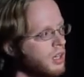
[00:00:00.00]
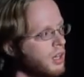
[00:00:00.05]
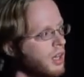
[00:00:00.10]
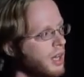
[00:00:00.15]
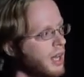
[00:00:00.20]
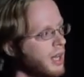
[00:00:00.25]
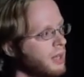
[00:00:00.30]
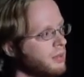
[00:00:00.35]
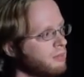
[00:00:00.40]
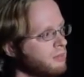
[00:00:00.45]

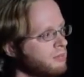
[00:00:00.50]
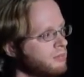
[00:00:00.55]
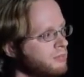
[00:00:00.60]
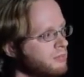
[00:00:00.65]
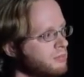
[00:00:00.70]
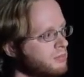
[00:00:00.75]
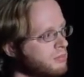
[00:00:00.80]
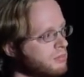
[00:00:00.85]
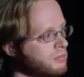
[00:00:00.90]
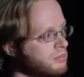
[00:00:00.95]
Um,
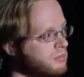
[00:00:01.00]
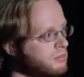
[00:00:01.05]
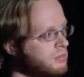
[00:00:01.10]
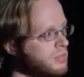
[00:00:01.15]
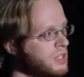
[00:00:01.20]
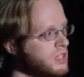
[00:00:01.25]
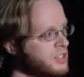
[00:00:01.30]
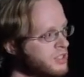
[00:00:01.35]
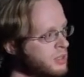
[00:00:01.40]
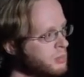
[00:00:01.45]

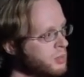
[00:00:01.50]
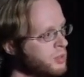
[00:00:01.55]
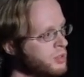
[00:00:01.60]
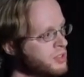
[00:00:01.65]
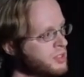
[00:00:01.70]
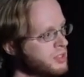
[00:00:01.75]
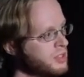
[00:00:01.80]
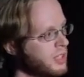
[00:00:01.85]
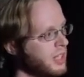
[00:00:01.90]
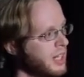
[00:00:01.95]

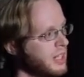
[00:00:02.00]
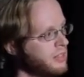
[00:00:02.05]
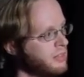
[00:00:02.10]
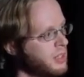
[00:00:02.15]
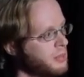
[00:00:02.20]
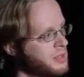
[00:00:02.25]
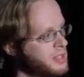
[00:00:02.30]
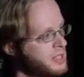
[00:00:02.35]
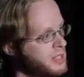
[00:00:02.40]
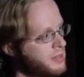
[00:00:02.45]
symbols, I
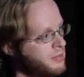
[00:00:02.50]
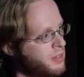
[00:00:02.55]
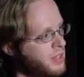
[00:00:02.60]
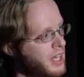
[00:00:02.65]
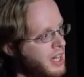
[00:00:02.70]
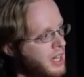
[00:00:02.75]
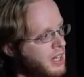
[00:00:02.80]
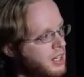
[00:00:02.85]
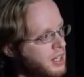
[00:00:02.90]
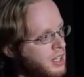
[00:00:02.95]
developed a system for
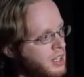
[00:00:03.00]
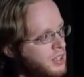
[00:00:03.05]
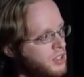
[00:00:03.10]
that.